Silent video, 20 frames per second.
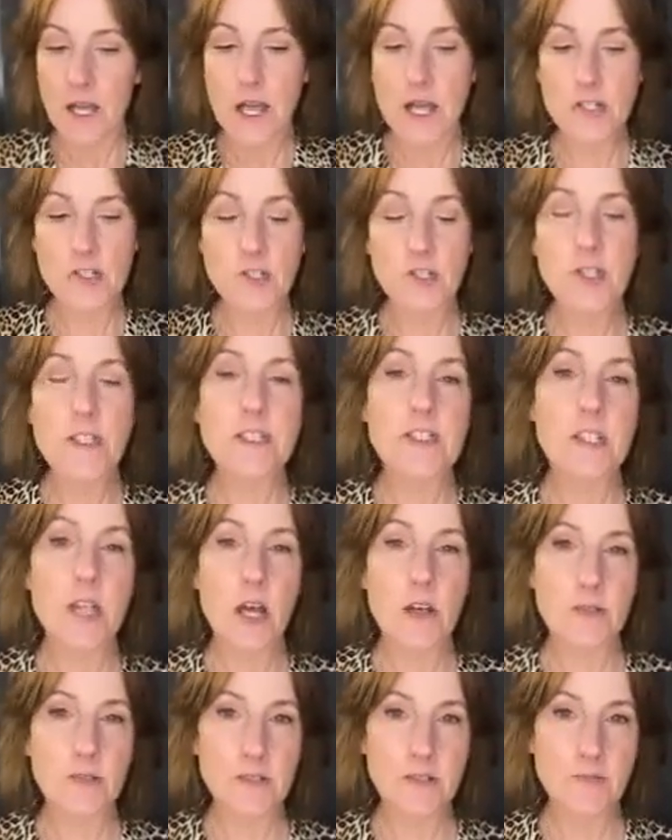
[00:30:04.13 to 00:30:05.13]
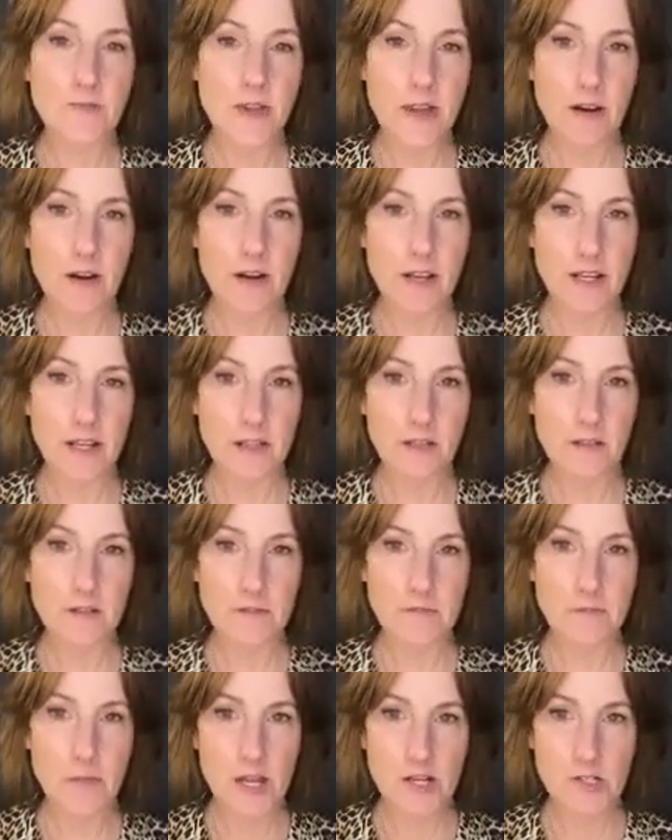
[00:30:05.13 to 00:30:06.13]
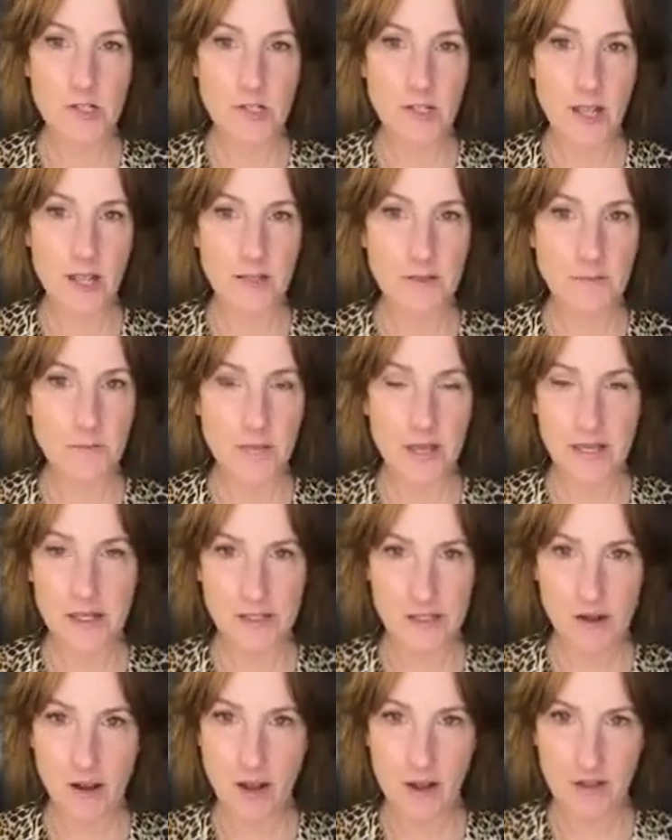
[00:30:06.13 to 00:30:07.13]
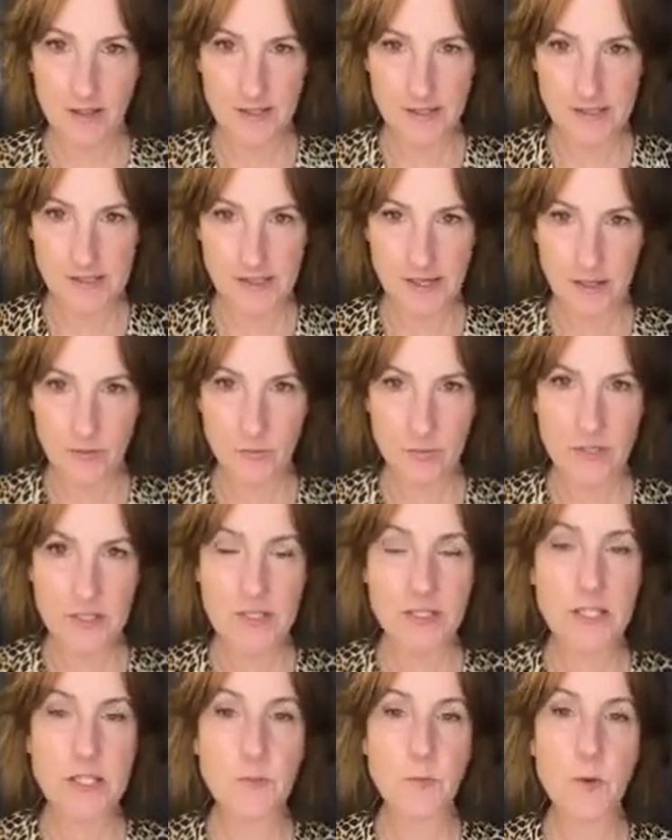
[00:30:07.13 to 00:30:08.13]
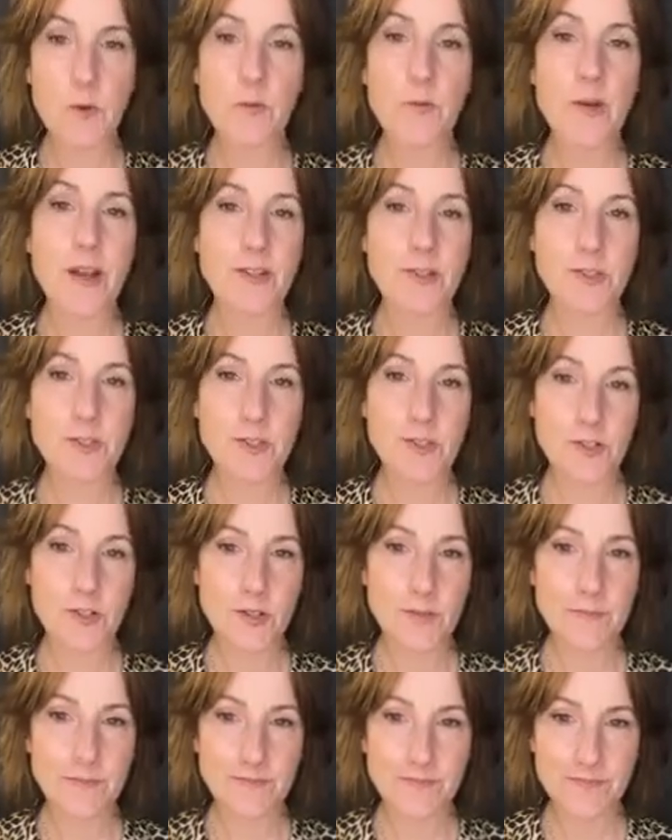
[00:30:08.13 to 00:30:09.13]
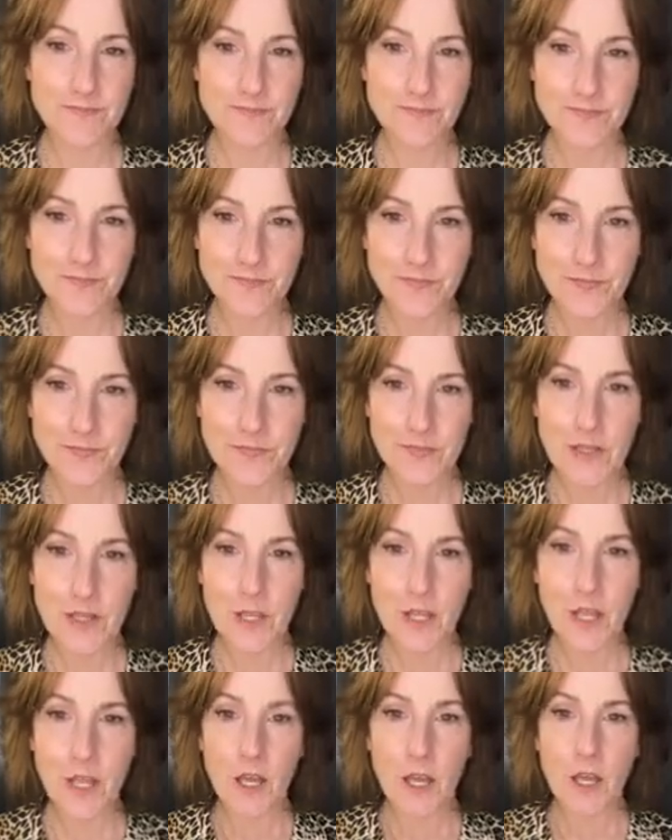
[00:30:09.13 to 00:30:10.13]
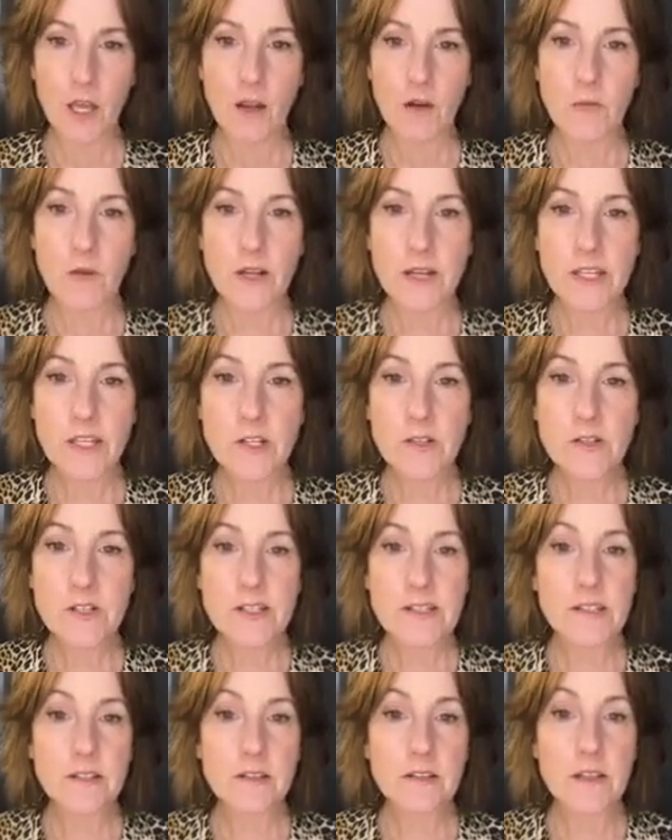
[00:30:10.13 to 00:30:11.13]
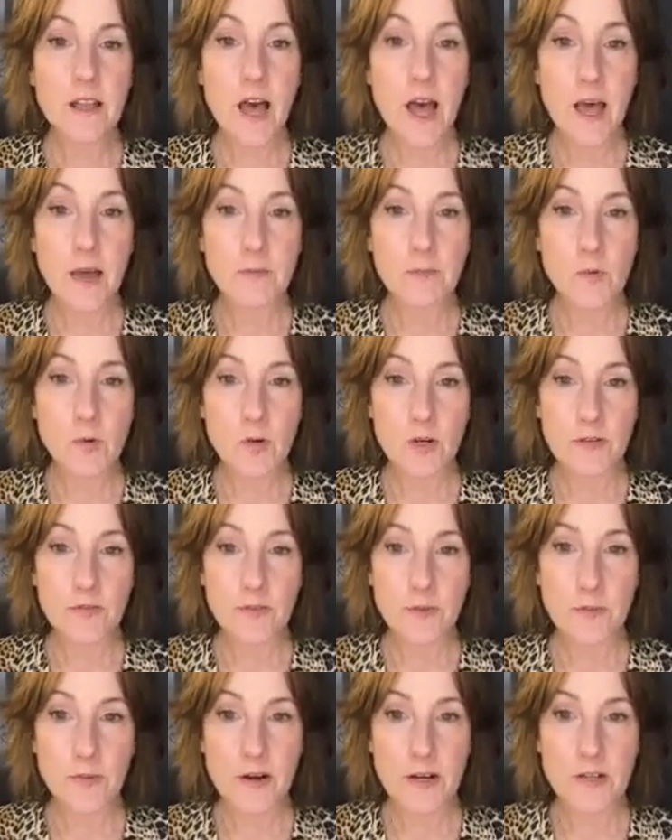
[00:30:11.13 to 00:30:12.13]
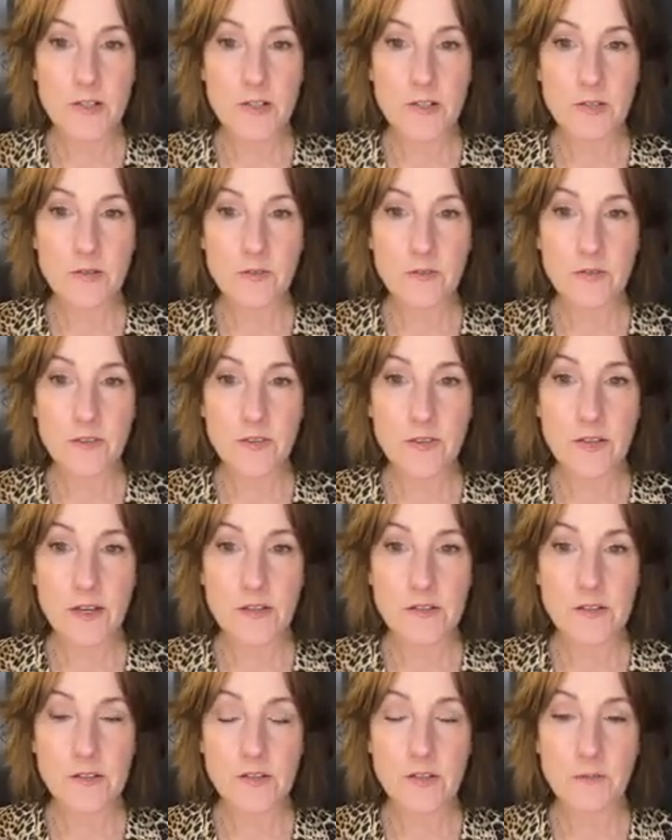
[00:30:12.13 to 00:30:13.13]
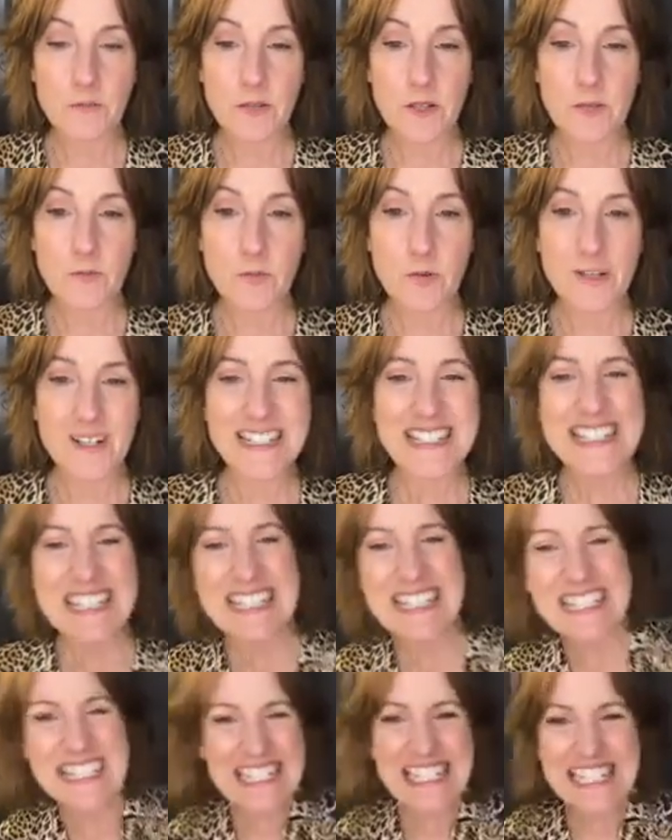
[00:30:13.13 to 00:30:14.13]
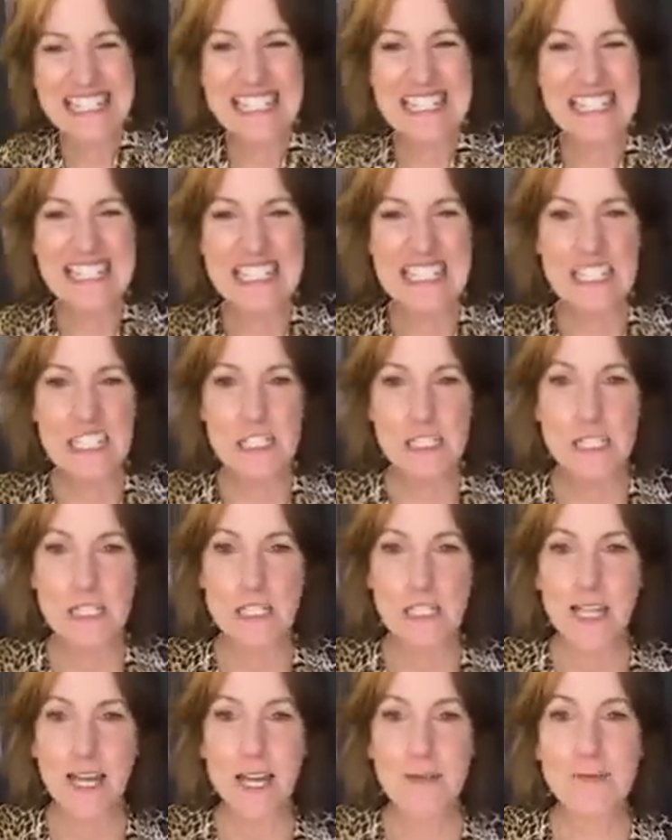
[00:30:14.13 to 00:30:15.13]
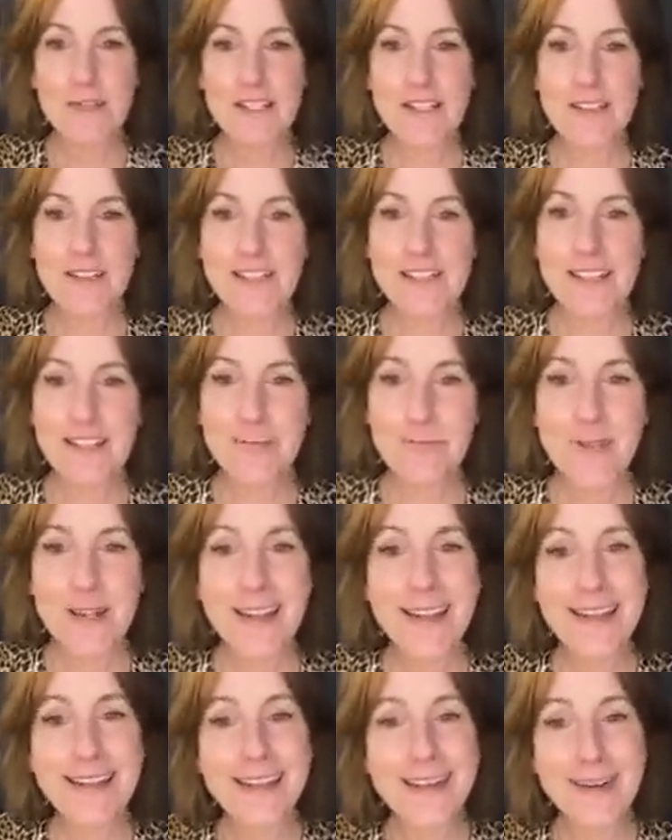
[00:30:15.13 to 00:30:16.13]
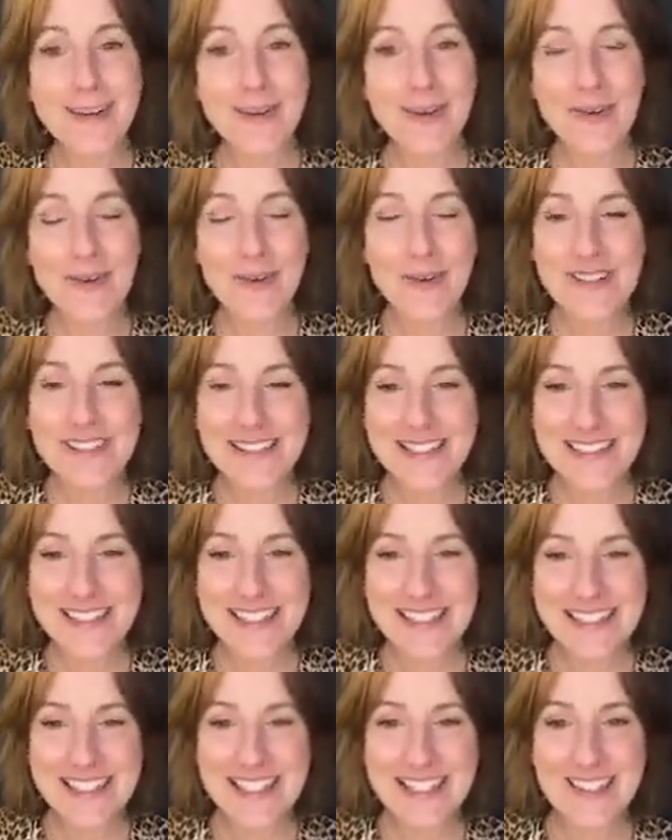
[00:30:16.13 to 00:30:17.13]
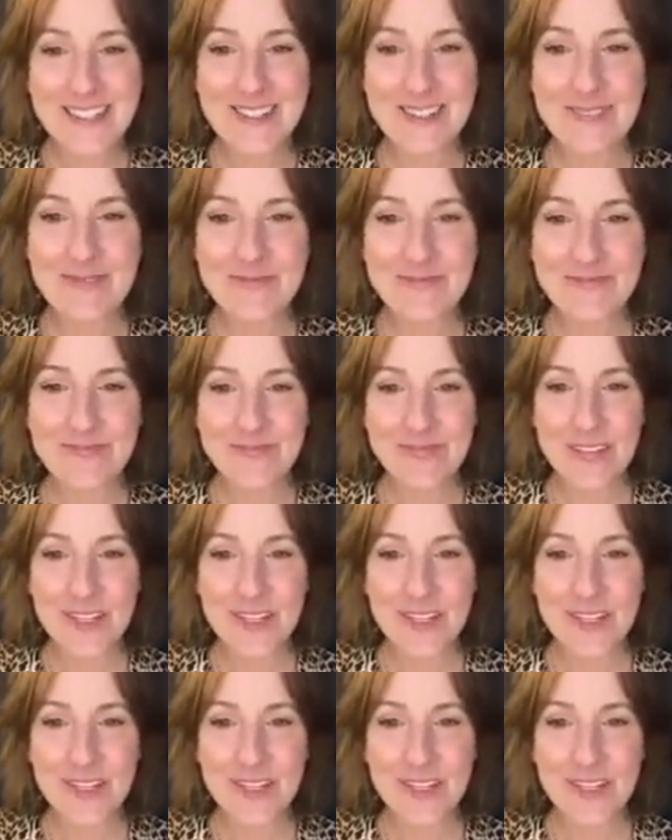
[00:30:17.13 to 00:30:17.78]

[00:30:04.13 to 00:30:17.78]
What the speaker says: And she sounded very much like Megan Hollingshead with a deeper register. Rangiku does a lot more for part 2 of the Thousand Year Blood War. Yes! Hi, Miss Hollingshead. Well, hello. It's good to see you.